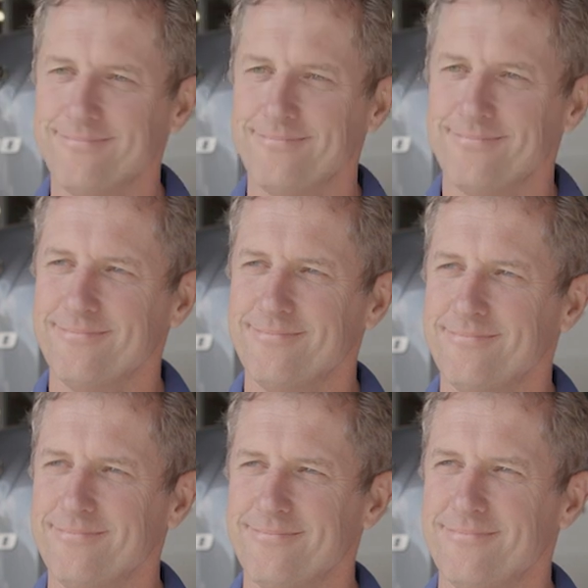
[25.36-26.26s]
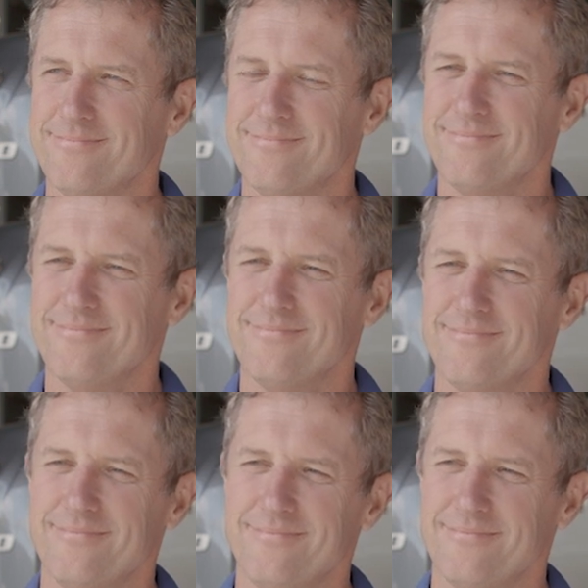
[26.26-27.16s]

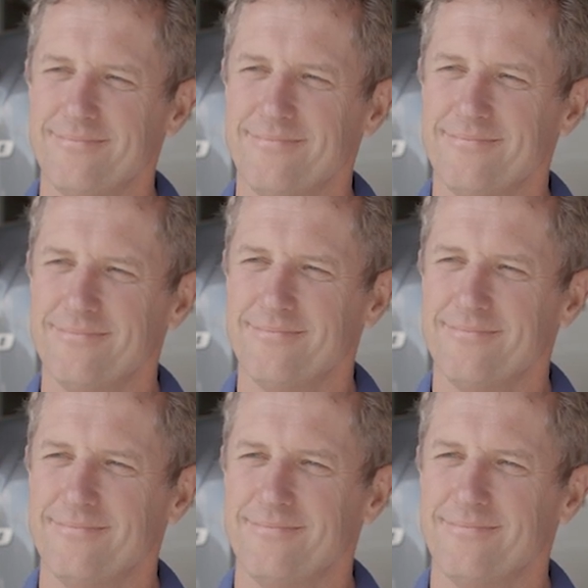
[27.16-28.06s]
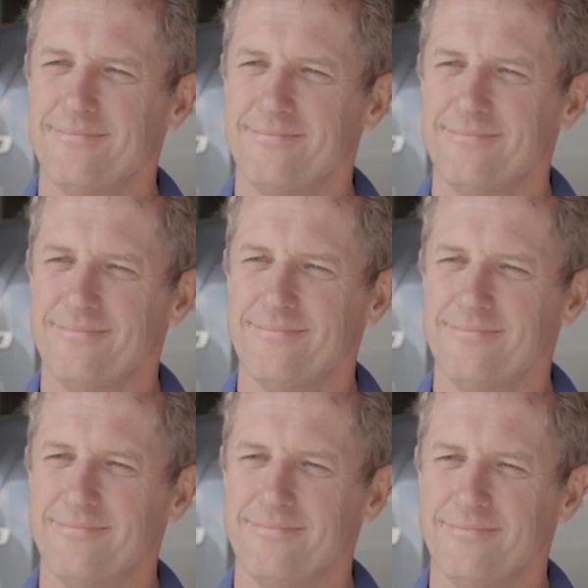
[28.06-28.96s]

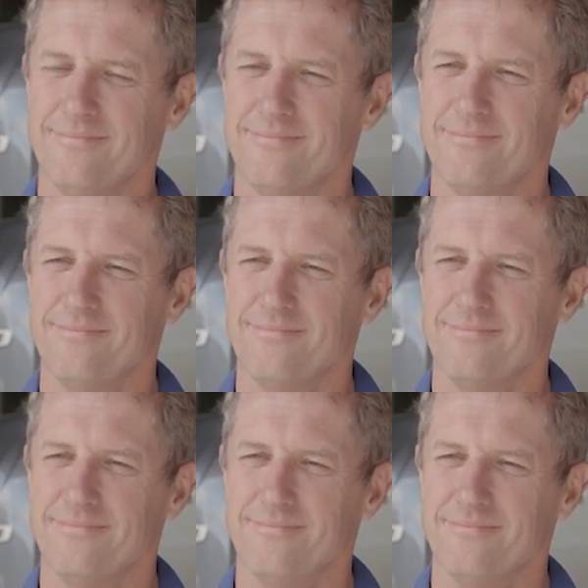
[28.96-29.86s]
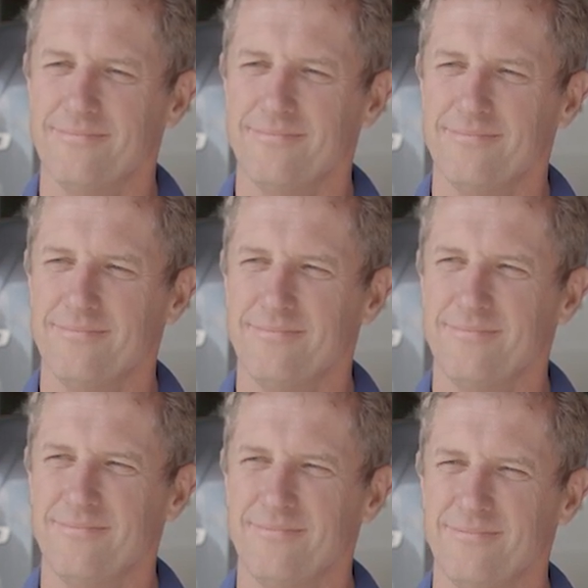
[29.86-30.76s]
No words are spoken by the person on screen.